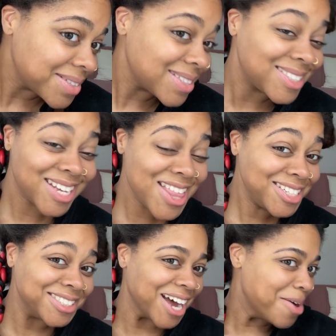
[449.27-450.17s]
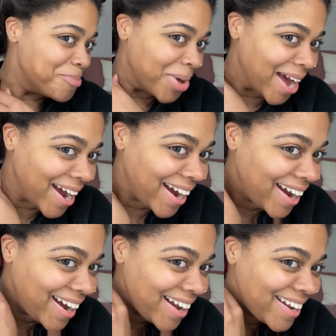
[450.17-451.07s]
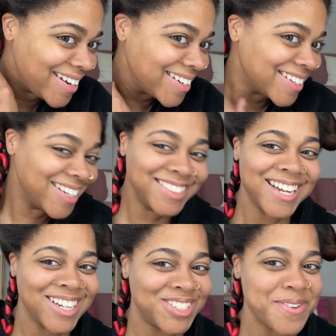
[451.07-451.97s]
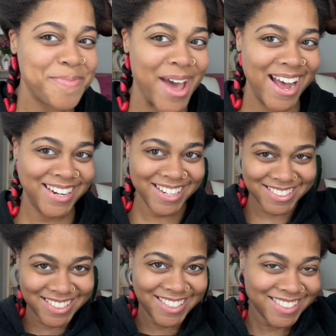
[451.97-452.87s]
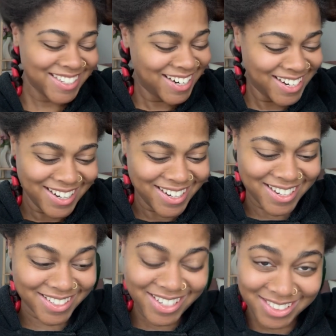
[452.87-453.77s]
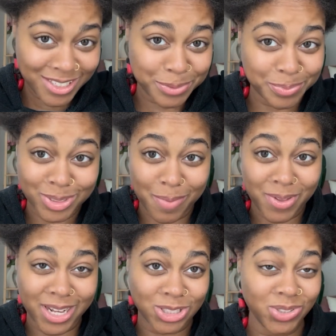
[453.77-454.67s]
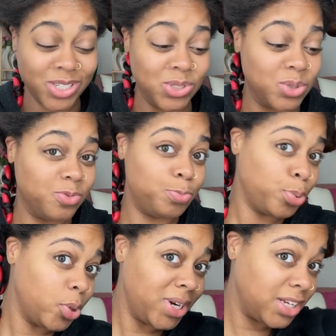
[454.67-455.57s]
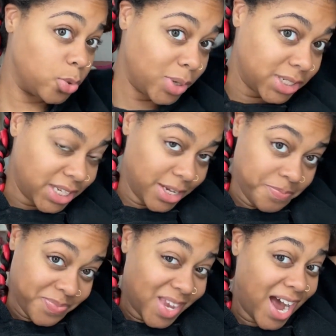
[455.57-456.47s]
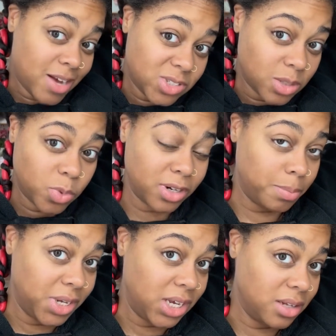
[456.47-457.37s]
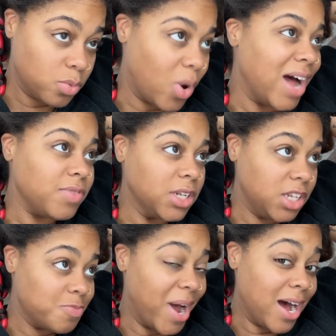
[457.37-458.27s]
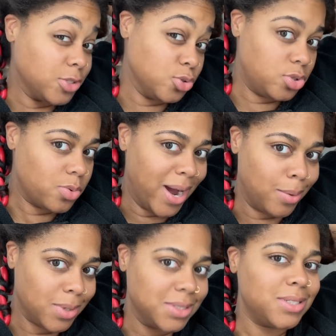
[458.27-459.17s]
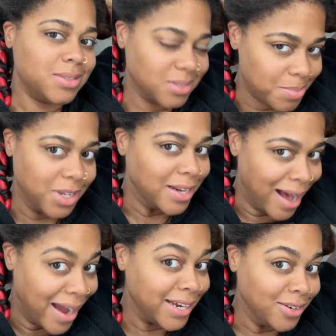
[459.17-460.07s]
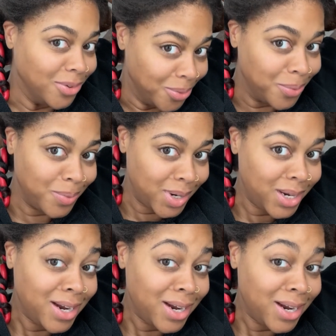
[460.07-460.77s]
See, that's not bad. That's not too bad, is it? This is something that you can do pretty quickly. I have somewhere to be. Well, I have to leave my house in 2 hours. This is something that I can do.